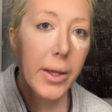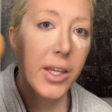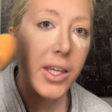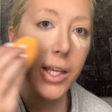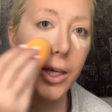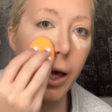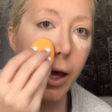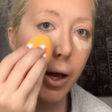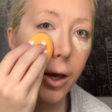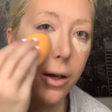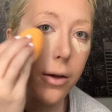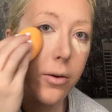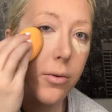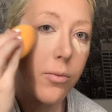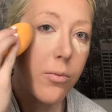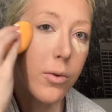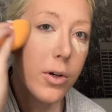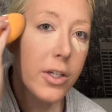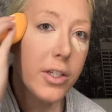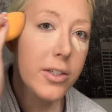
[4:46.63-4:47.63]
yeah,
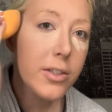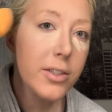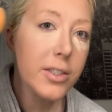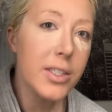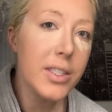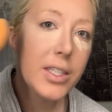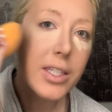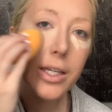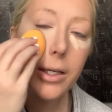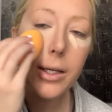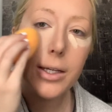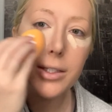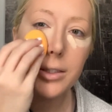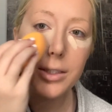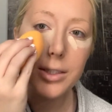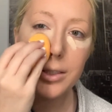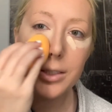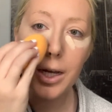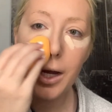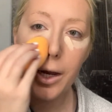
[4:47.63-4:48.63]
what you'll see is
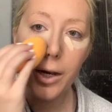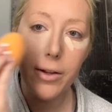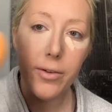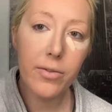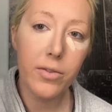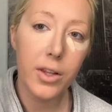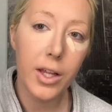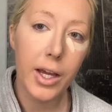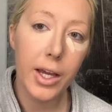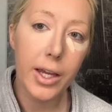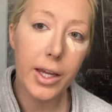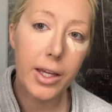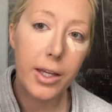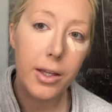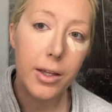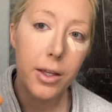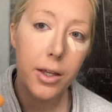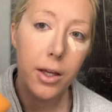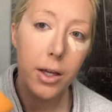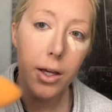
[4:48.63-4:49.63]
it's kind of
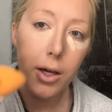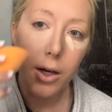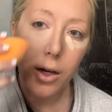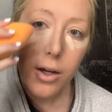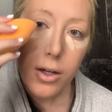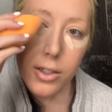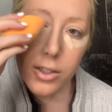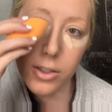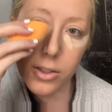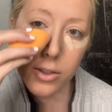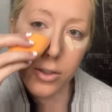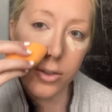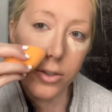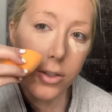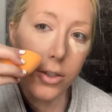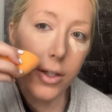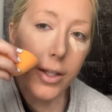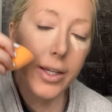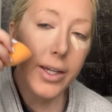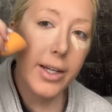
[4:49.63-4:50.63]
like
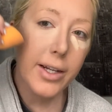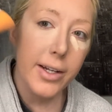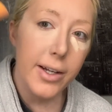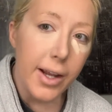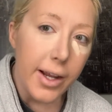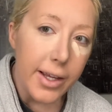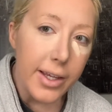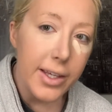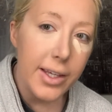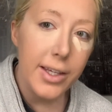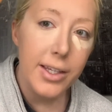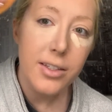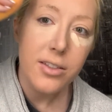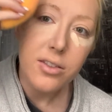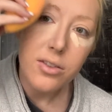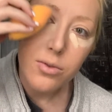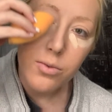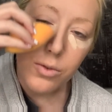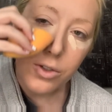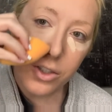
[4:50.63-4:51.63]
a Nike
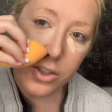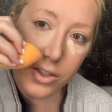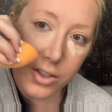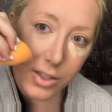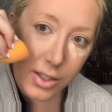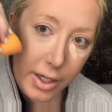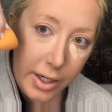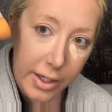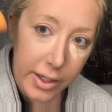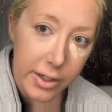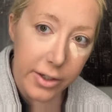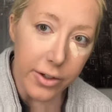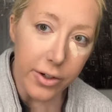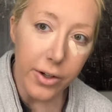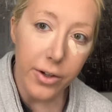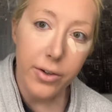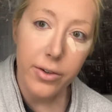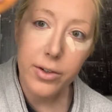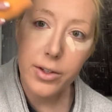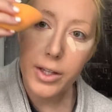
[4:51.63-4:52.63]
swoosh sign, you
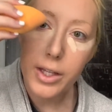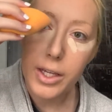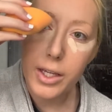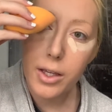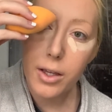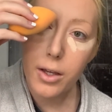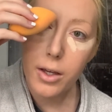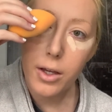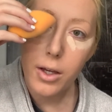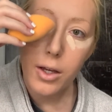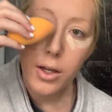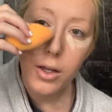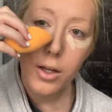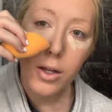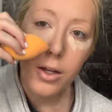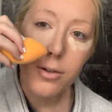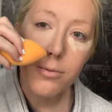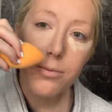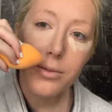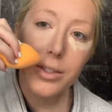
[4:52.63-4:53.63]
know, it like
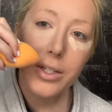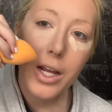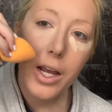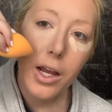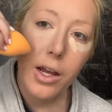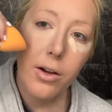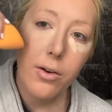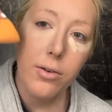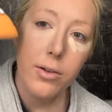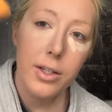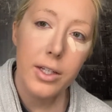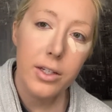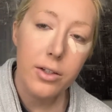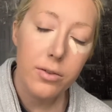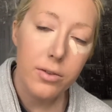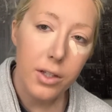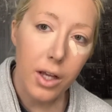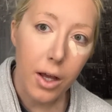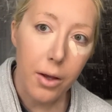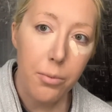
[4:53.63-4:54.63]
comes down and then
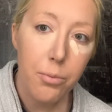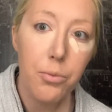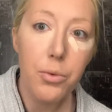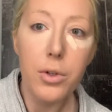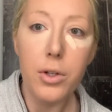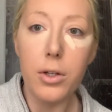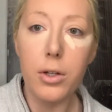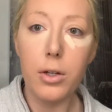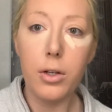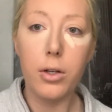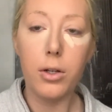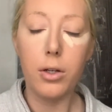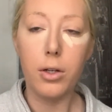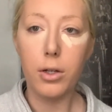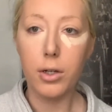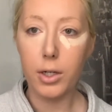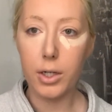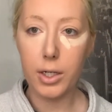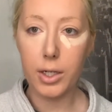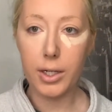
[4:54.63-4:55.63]
goes up.
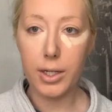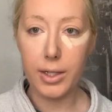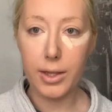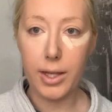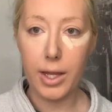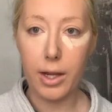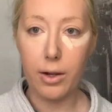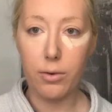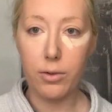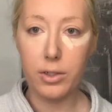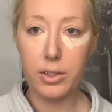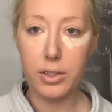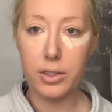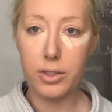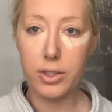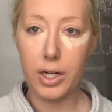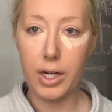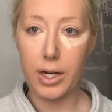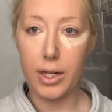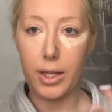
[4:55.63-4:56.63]
And now we're just
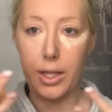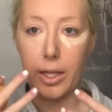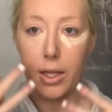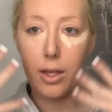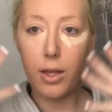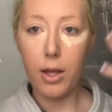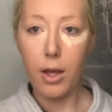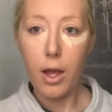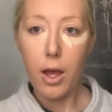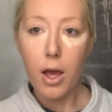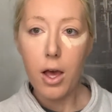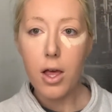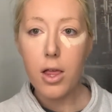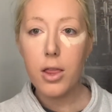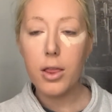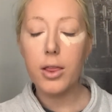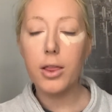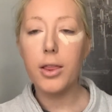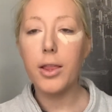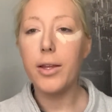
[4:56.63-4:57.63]
trying to like
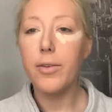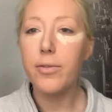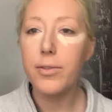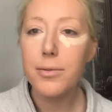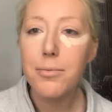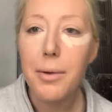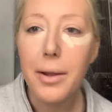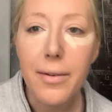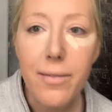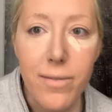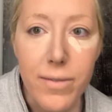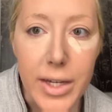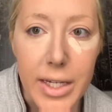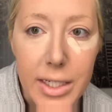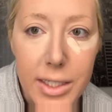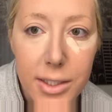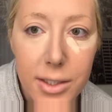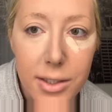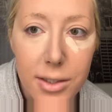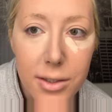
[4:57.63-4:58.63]
lift my
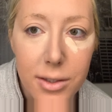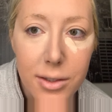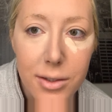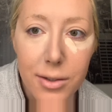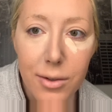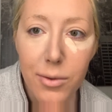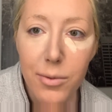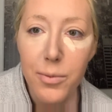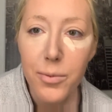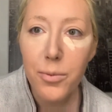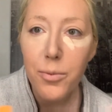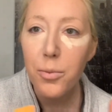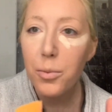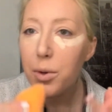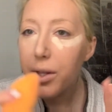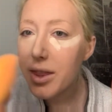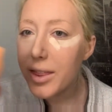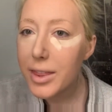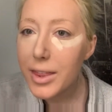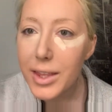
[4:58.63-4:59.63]
face.
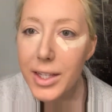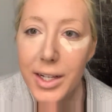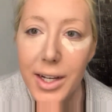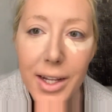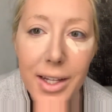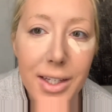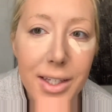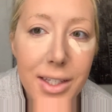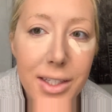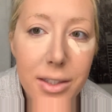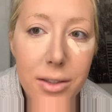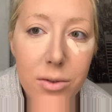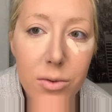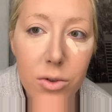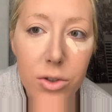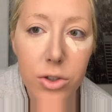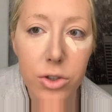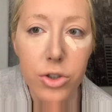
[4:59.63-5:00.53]
with the Nike swoosh.